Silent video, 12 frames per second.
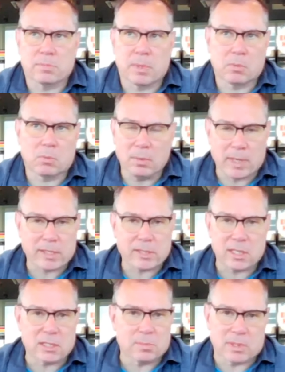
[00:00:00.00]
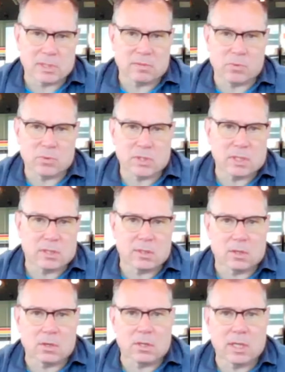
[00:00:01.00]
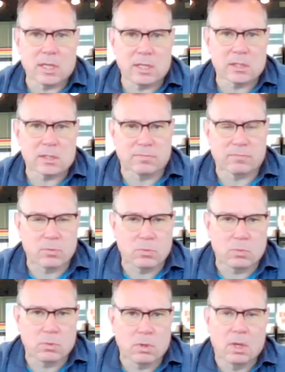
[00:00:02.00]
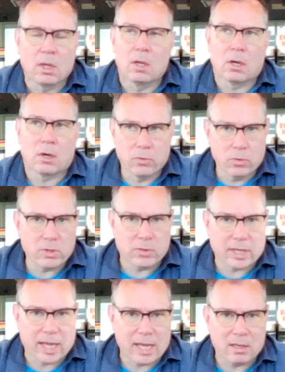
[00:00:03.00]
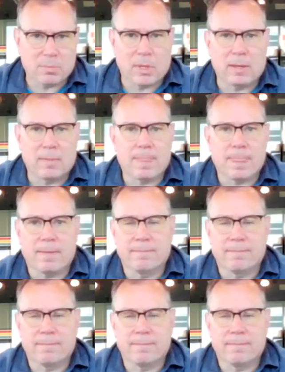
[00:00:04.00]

But it really makes sense, because if you're sitting there and eating some food underneath the canopy,